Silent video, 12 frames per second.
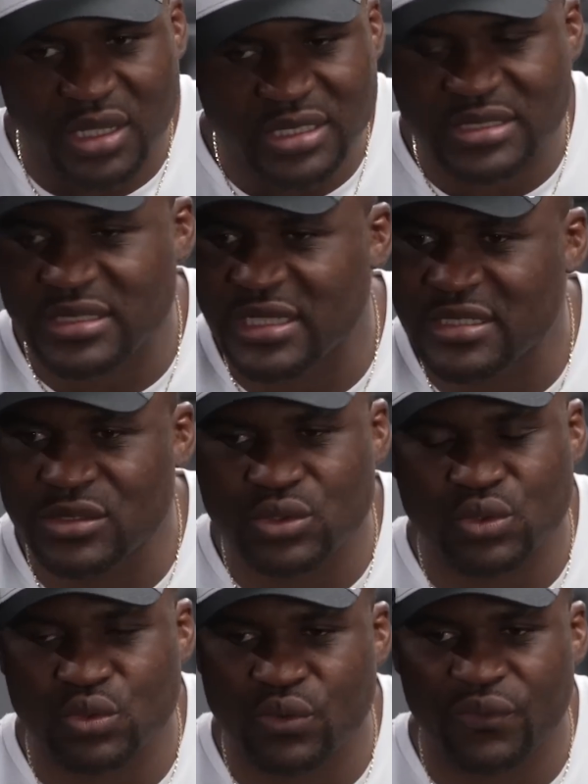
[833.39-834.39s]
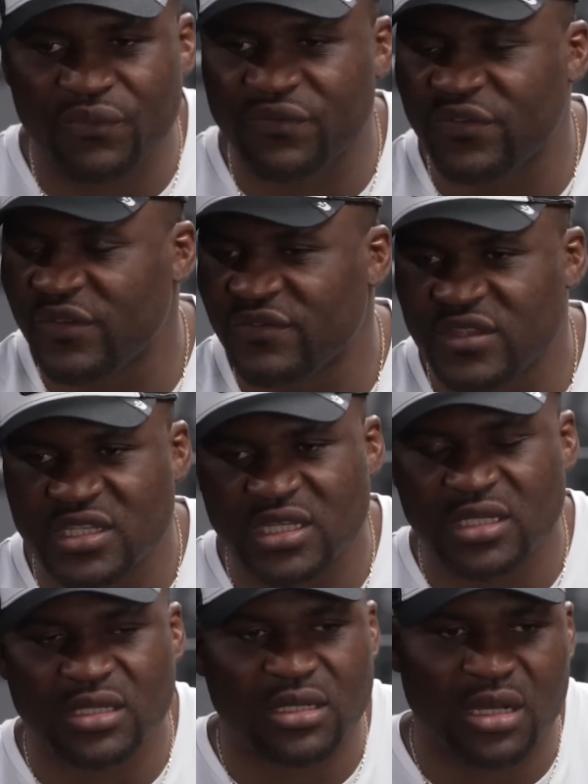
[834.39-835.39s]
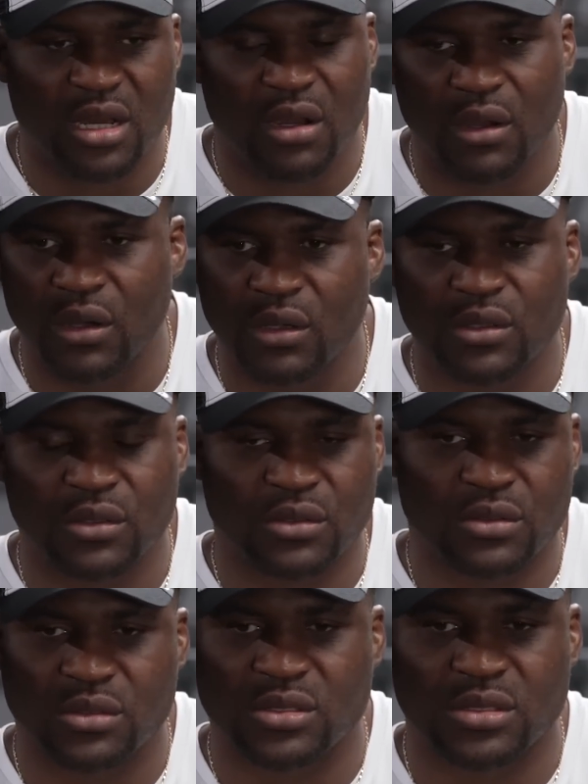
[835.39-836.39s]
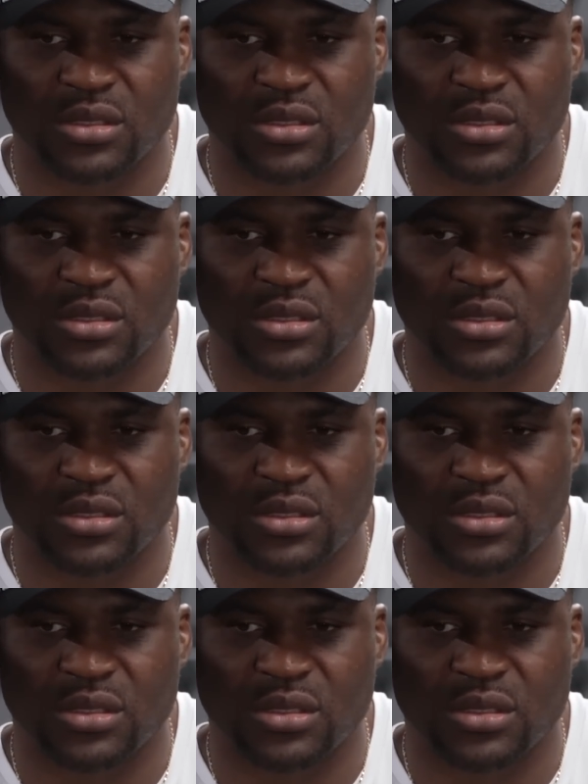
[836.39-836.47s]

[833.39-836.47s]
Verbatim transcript: six to fifteen or